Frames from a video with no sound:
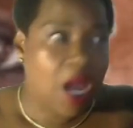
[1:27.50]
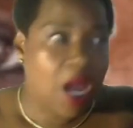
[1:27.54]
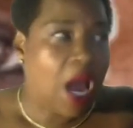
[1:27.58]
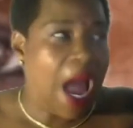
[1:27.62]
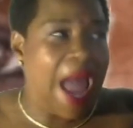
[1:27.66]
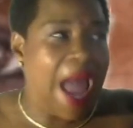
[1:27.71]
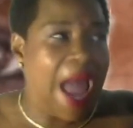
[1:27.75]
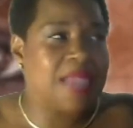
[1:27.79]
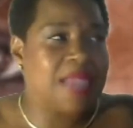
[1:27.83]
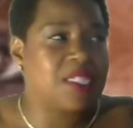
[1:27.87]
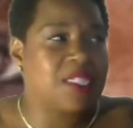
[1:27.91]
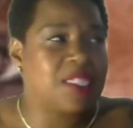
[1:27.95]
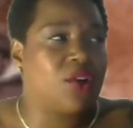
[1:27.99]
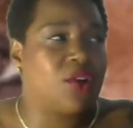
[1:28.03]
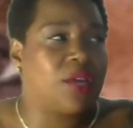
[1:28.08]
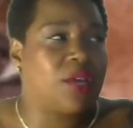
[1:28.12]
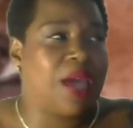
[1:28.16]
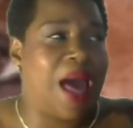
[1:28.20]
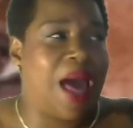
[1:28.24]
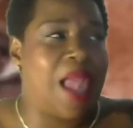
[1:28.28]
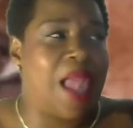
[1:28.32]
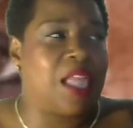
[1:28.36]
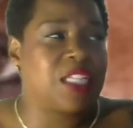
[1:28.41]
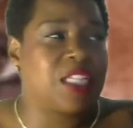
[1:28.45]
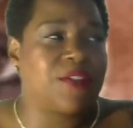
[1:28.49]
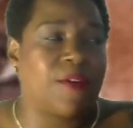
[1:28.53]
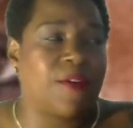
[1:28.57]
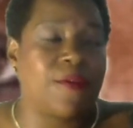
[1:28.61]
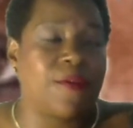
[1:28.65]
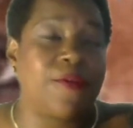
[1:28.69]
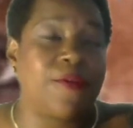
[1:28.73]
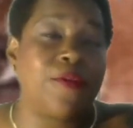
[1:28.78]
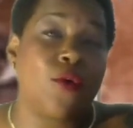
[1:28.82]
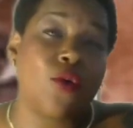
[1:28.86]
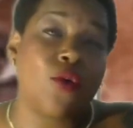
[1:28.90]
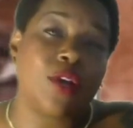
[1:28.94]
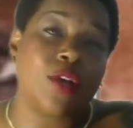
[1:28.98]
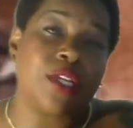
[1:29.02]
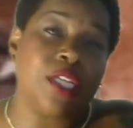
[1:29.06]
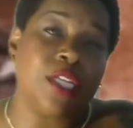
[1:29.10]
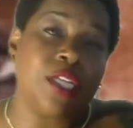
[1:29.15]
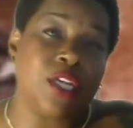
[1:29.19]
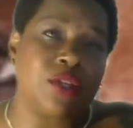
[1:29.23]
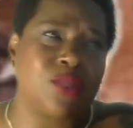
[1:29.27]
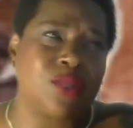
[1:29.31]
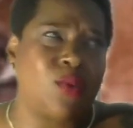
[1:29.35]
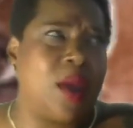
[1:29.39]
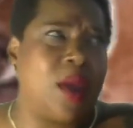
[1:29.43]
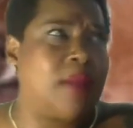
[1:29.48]
I had to go to college for 4
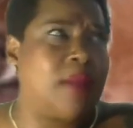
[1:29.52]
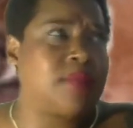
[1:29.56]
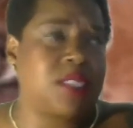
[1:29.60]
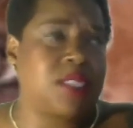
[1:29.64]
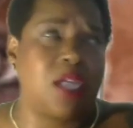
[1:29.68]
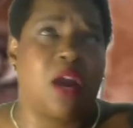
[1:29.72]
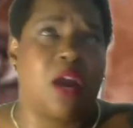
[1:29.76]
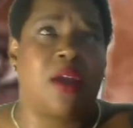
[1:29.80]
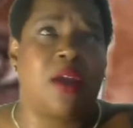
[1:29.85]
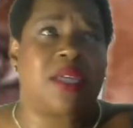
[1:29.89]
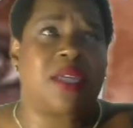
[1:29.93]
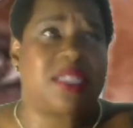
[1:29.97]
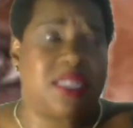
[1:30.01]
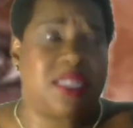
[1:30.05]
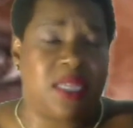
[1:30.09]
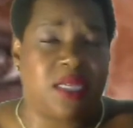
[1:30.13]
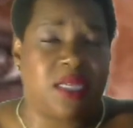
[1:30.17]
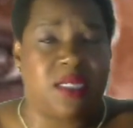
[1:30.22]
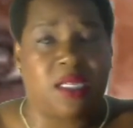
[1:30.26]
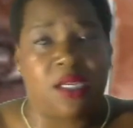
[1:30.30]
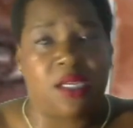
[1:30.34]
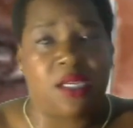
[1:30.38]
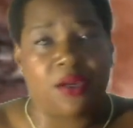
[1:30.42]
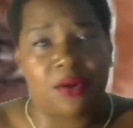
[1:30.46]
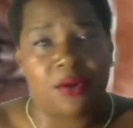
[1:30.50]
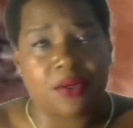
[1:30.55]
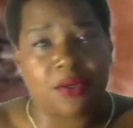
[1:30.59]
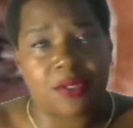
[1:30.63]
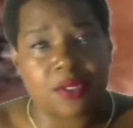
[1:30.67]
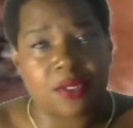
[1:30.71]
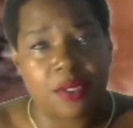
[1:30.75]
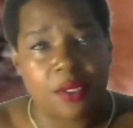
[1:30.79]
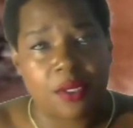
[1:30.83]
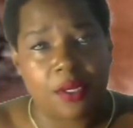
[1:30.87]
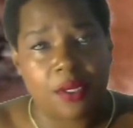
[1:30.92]
years. Well, I'm sorry, 6 years.